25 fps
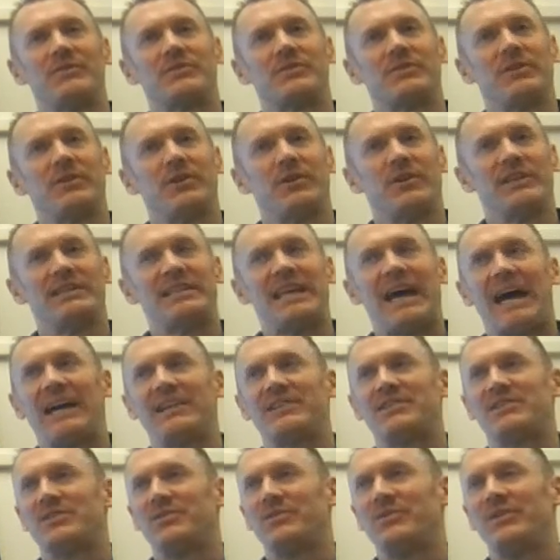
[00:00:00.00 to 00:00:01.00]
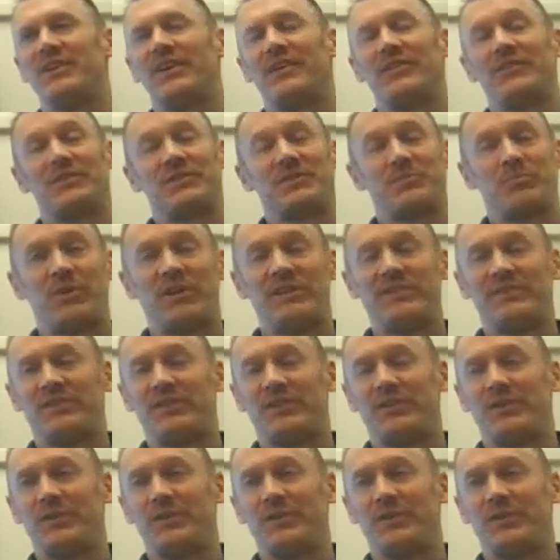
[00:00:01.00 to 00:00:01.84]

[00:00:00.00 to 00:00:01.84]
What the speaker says: So you're attached to another sprinter